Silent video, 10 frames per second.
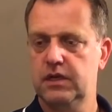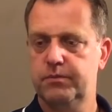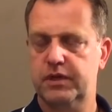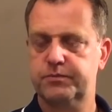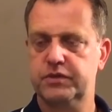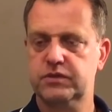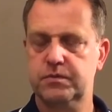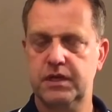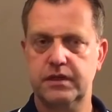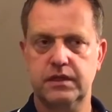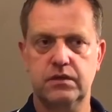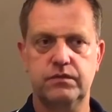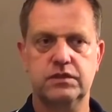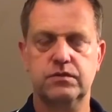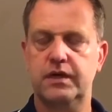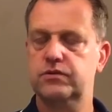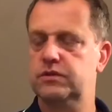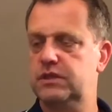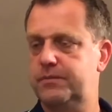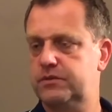but principally I think we try to
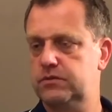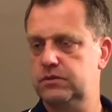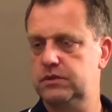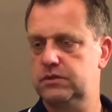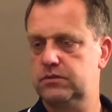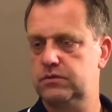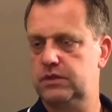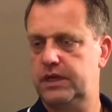adapt to the